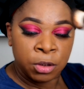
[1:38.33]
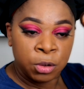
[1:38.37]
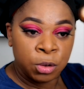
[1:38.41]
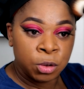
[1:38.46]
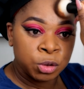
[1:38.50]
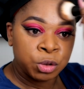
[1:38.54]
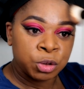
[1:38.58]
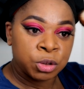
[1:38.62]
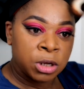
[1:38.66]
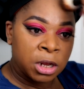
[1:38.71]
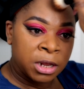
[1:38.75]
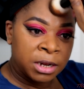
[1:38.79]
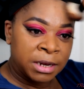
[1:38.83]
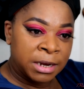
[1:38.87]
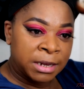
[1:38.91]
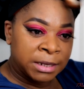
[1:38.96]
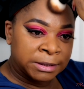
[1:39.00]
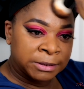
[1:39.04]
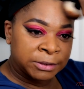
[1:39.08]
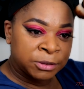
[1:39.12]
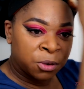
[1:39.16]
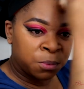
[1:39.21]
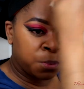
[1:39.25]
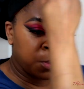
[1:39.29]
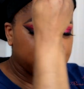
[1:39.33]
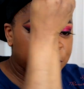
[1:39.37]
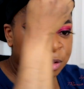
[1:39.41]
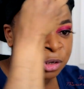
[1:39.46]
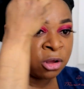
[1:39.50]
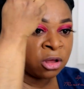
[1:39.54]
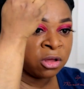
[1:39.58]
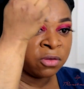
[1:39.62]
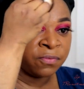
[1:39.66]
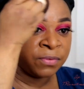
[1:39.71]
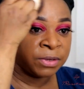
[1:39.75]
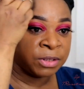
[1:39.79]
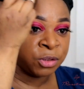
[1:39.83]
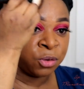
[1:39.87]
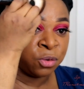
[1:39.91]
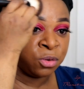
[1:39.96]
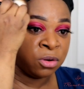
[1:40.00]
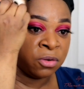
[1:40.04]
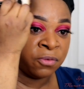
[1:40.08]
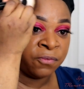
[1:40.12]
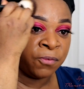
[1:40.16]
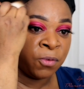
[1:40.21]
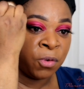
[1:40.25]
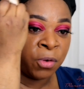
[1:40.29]
You do not need so much coverage on
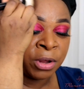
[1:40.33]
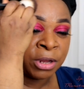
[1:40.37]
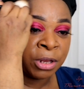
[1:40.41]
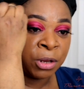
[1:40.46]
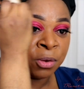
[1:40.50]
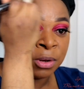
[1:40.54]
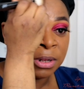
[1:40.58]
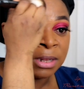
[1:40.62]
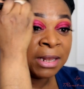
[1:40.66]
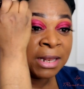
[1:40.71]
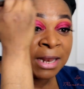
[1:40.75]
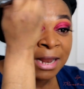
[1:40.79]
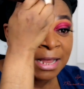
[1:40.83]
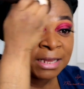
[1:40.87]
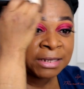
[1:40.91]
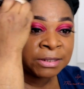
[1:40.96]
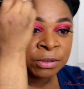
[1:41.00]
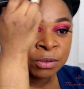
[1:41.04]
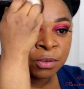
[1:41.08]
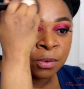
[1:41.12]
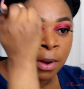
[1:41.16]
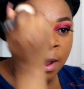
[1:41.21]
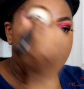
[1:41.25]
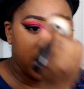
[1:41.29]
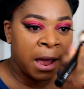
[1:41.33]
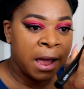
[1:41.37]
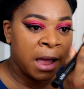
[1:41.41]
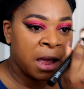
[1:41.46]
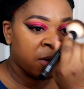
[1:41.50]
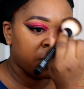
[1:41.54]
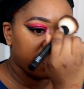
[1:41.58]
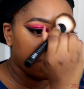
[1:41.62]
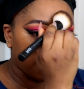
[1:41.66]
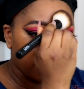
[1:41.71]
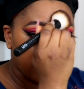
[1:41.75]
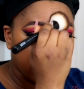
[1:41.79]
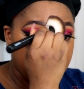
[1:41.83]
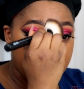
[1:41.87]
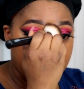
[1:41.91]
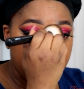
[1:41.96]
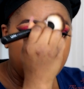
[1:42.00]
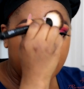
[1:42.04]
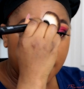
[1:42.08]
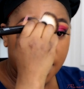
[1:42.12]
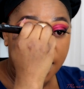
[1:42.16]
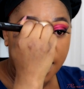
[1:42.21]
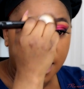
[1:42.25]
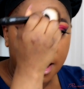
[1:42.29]
your forehead unless you have
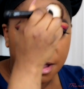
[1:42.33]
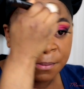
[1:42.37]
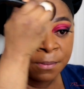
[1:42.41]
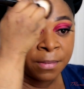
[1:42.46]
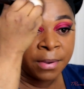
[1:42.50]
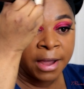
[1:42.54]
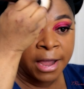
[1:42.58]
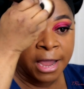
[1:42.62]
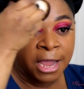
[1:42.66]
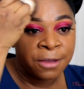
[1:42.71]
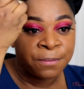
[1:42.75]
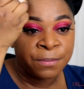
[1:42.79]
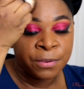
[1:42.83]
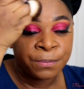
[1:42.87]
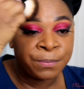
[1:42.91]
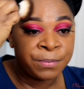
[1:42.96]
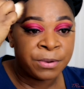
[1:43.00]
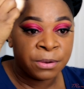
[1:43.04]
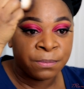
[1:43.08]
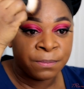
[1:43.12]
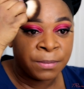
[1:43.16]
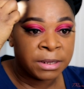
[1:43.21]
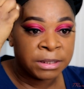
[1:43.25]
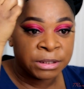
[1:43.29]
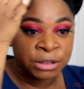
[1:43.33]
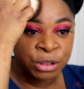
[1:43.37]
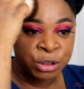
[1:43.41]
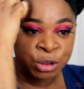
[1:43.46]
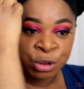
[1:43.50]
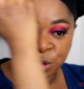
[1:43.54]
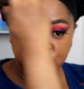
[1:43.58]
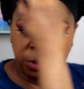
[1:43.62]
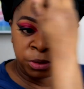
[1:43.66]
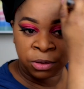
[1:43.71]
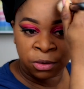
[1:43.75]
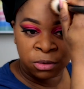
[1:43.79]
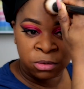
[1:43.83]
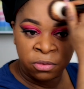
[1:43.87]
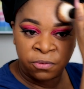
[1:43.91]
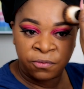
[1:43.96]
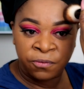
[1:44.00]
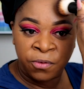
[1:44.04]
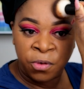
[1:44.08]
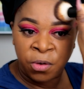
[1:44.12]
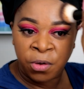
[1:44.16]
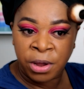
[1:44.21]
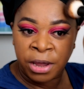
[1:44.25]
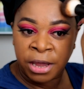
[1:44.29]
hyperpigmentations on your
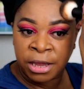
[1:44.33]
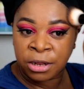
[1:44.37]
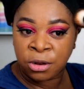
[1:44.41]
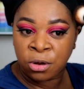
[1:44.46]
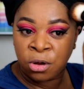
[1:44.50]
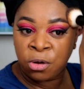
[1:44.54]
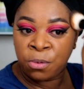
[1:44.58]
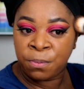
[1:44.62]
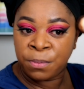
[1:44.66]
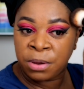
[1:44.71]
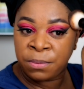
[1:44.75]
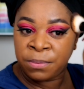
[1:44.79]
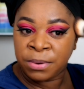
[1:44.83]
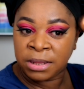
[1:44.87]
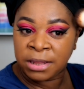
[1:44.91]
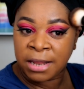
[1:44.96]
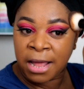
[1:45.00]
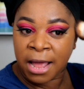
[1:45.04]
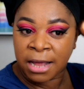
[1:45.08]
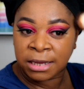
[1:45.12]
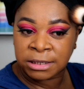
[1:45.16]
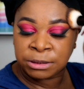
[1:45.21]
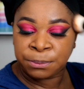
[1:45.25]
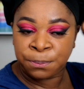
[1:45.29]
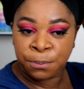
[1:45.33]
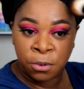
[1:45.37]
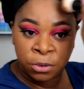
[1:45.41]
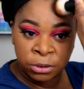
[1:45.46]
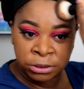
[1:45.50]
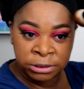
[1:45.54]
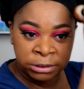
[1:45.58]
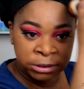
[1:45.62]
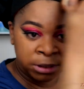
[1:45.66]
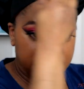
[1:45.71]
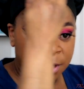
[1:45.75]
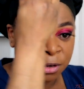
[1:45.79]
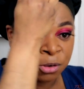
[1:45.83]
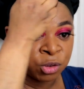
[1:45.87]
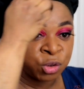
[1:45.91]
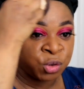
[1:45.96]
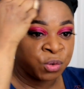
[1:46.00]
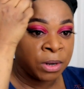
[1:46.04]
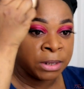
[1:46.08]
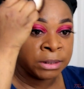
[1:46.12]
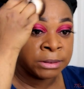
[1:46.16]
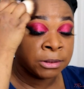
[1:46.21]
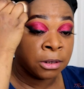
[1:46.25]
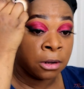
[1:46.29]
forehead, or maybe dark spots that you're
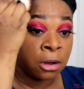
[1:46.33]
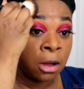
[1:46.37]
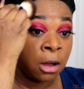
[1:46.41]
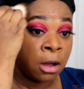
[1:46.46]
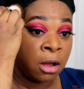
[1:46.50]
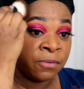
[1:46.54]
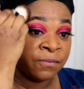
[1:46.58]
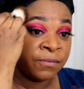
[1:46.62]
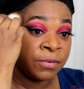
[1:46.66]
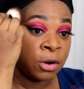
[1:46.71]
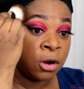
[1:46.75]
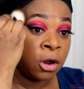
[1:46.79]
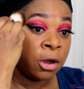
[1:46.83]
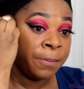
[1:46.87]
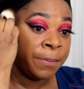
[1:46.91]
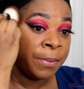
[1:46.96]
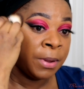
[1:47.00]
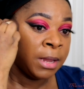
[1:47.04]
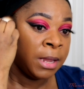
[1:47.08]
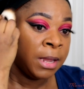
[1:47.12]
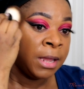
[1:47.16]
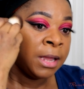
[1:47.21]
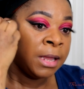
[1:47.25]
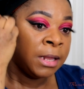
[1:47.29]
trying to cover up.